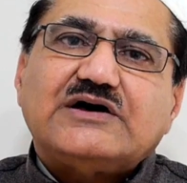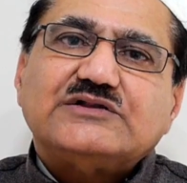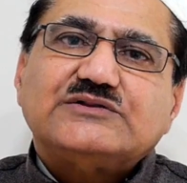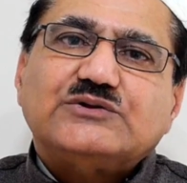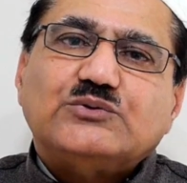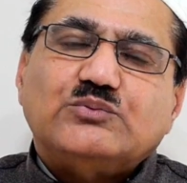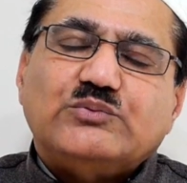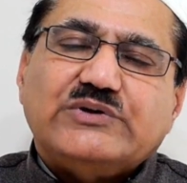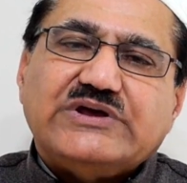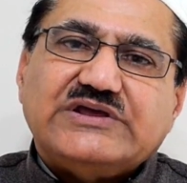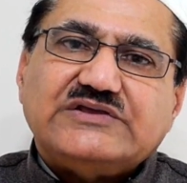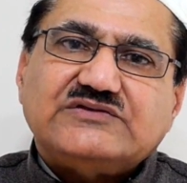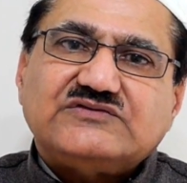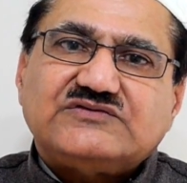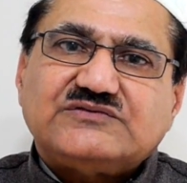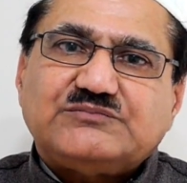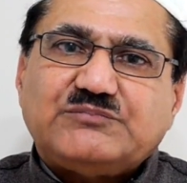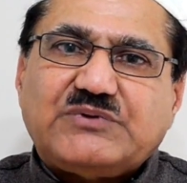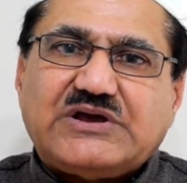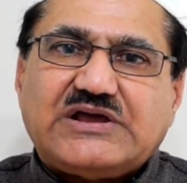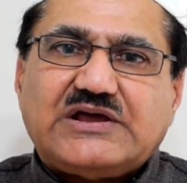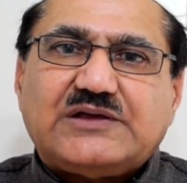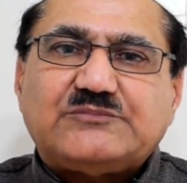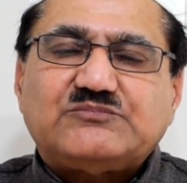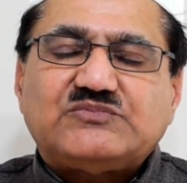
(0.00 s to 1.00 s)
other ways
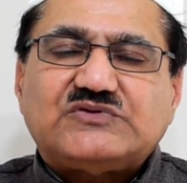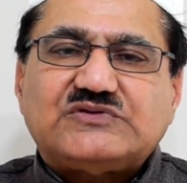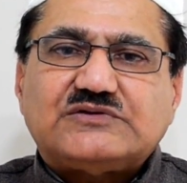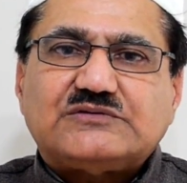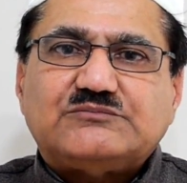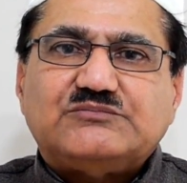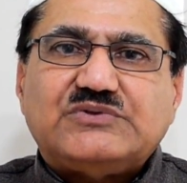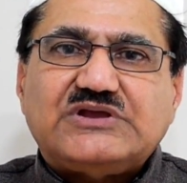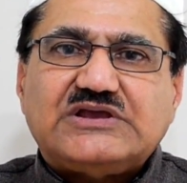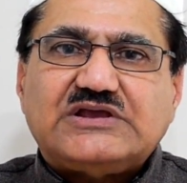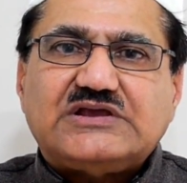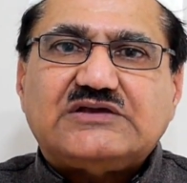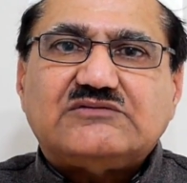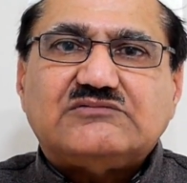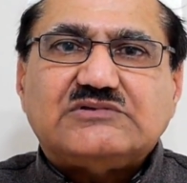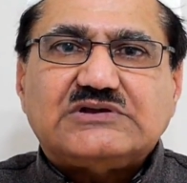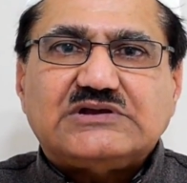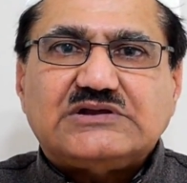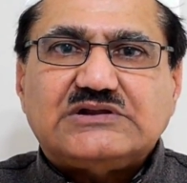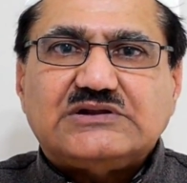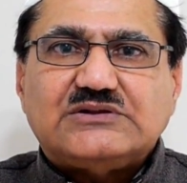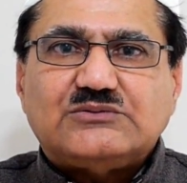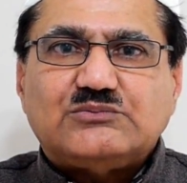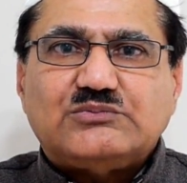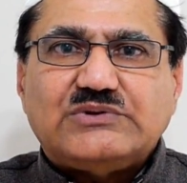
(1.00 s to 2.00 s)
perhaps are
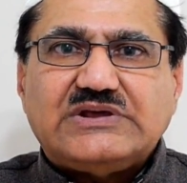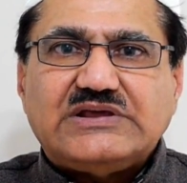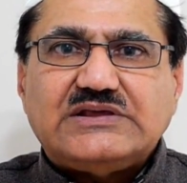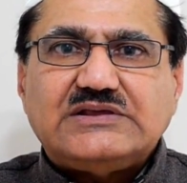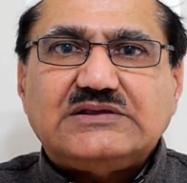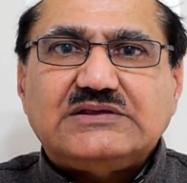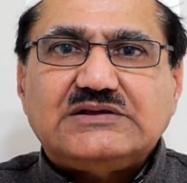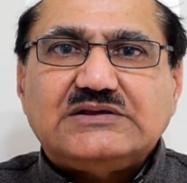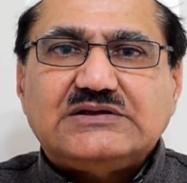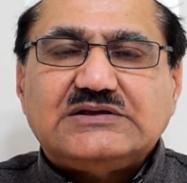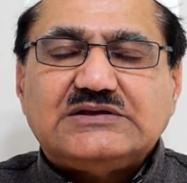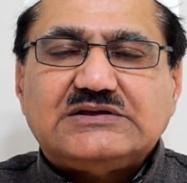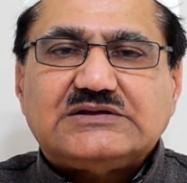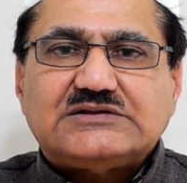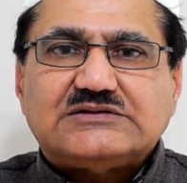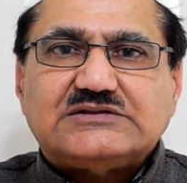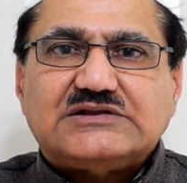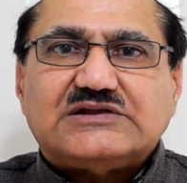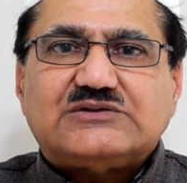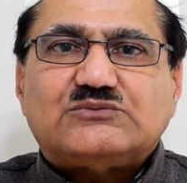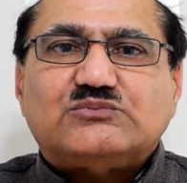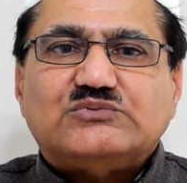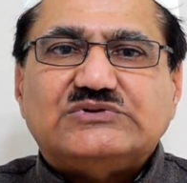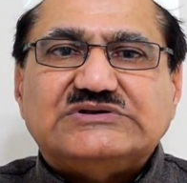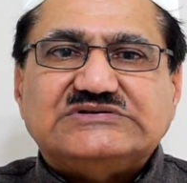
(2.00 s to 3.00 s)
behaving in a way
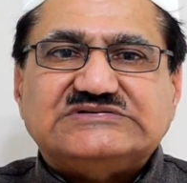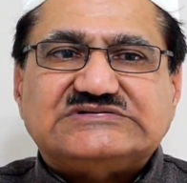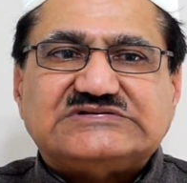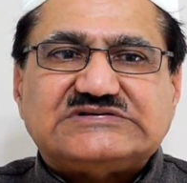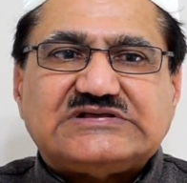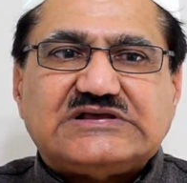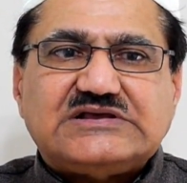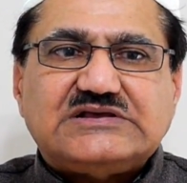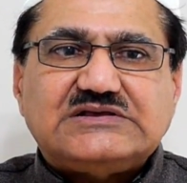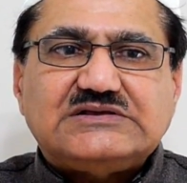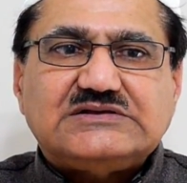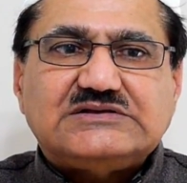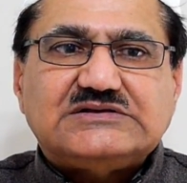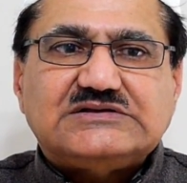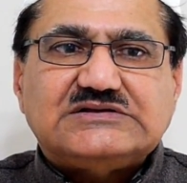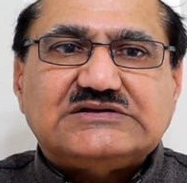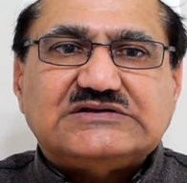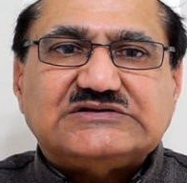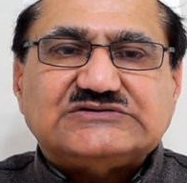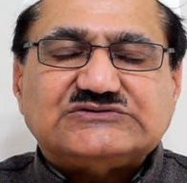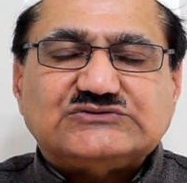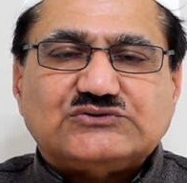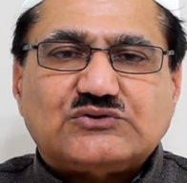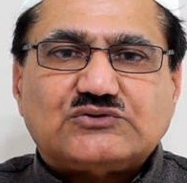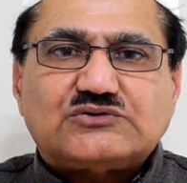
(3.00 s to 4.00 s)
that we say
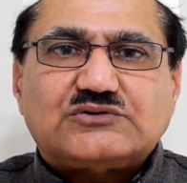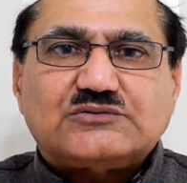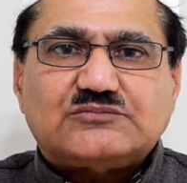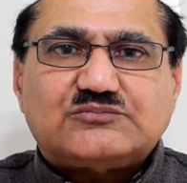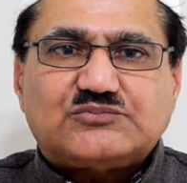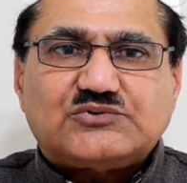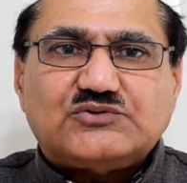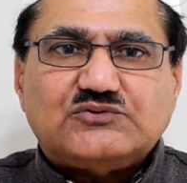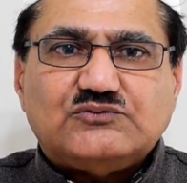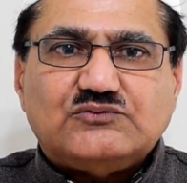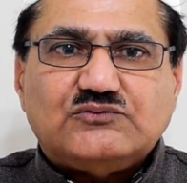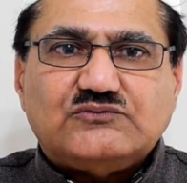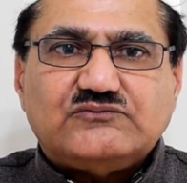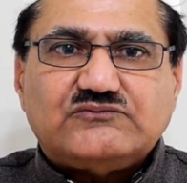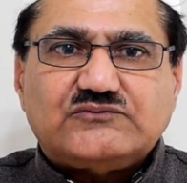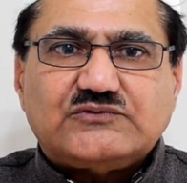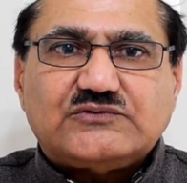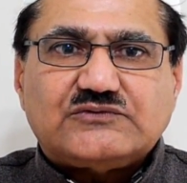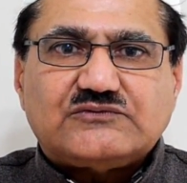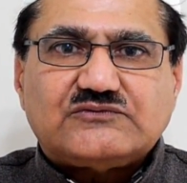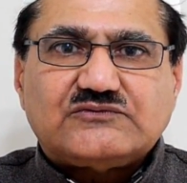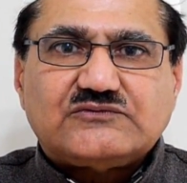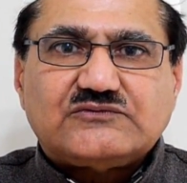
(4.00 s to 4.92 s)
is not approved.